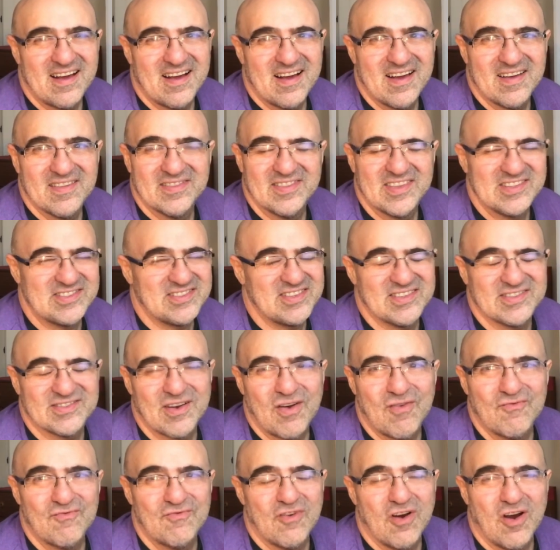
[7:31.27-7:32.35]
This is a
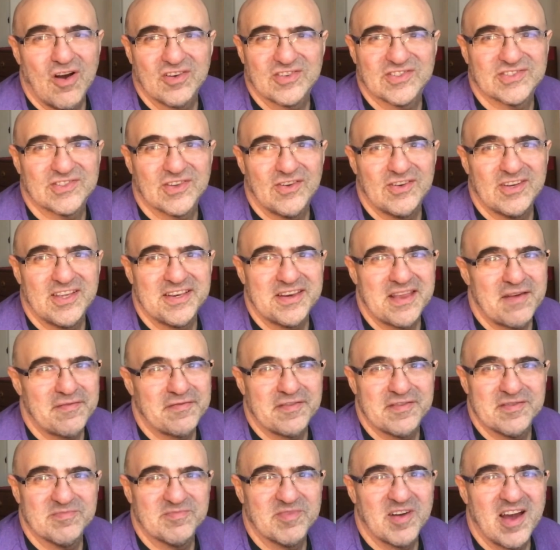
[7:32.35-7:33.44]
rock solid
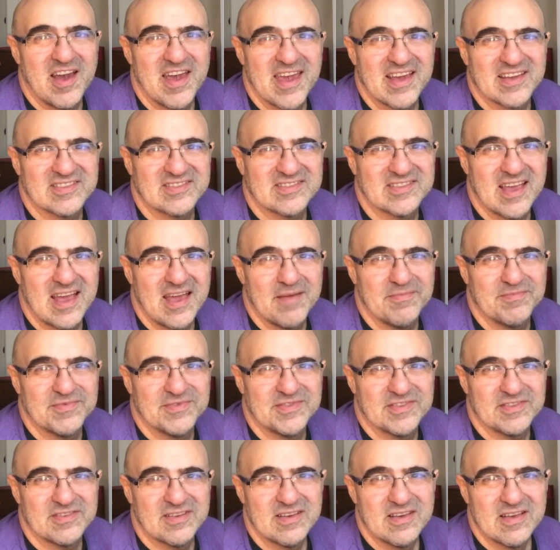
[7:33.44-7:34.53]
effort by
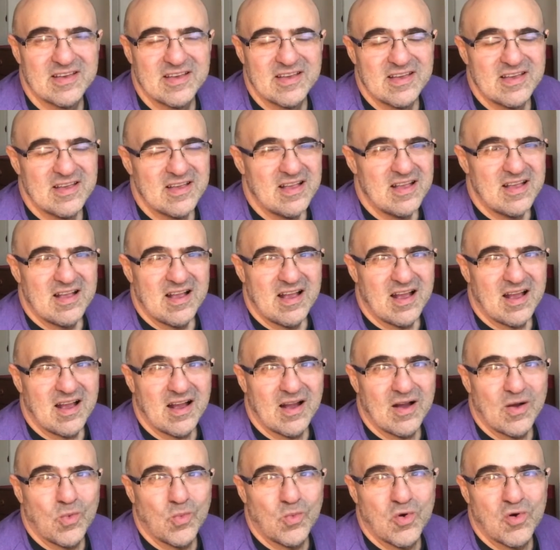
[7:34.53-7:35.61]
Accept.
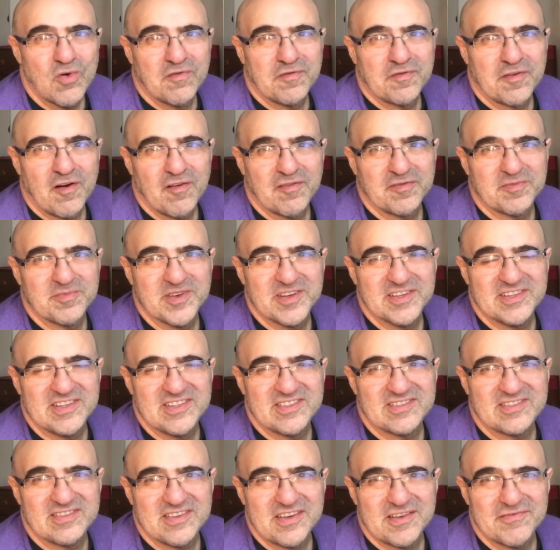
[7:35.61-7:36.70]
Wolf Hoffman
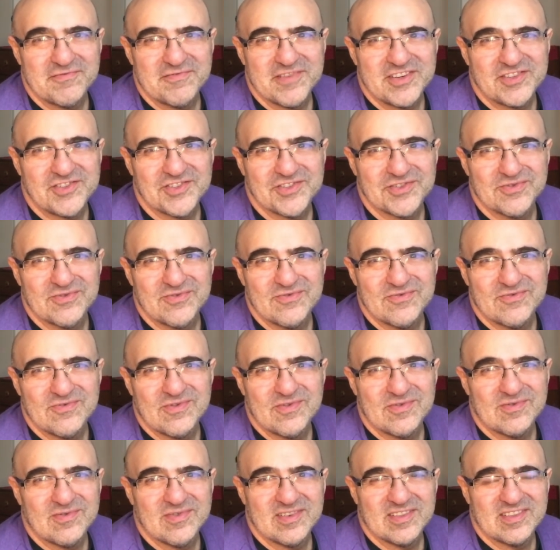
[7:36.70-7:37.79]
is the
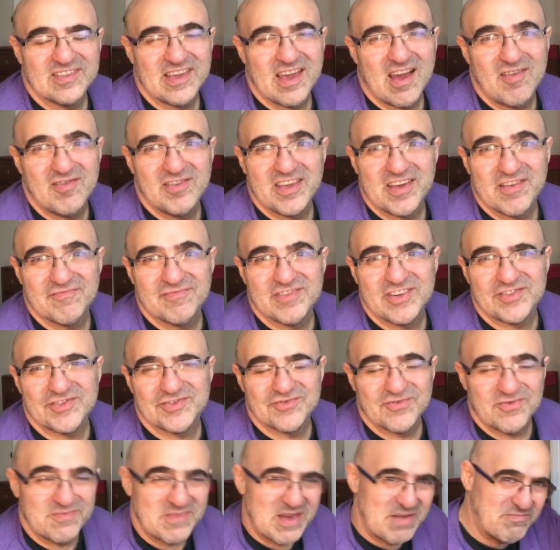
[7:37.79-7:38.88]
only
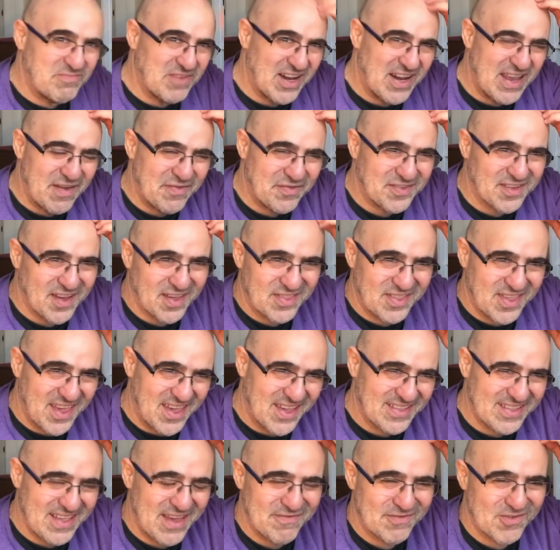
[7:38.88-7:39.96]
original member left, I
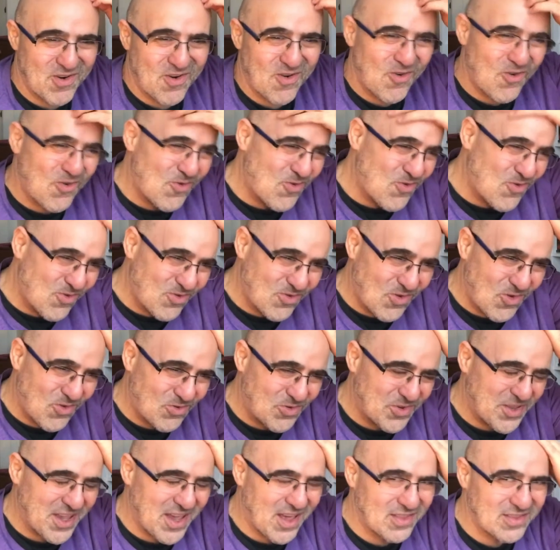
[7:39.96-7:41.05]
think. They've got all
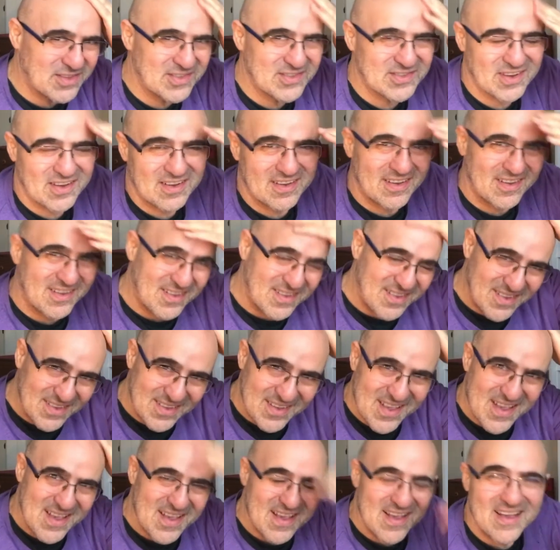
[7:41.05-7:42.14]
the others are
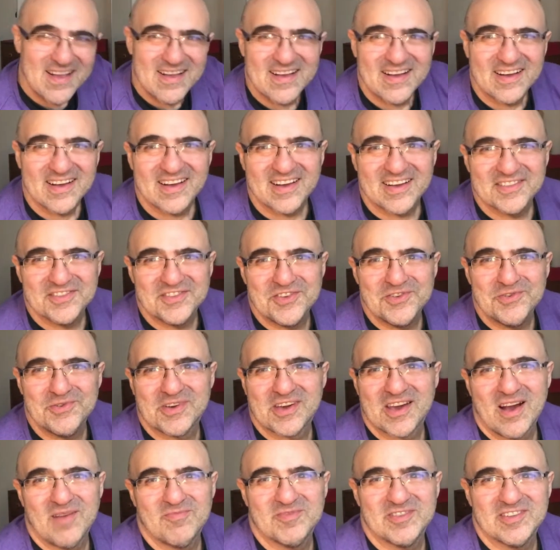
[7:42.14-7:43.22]

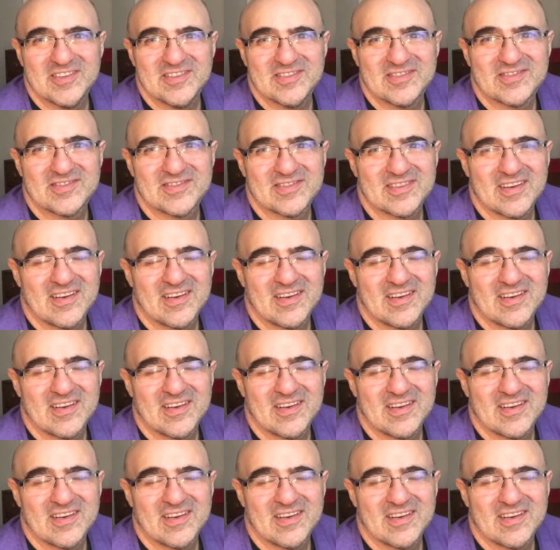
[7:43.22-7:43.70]
newcomers.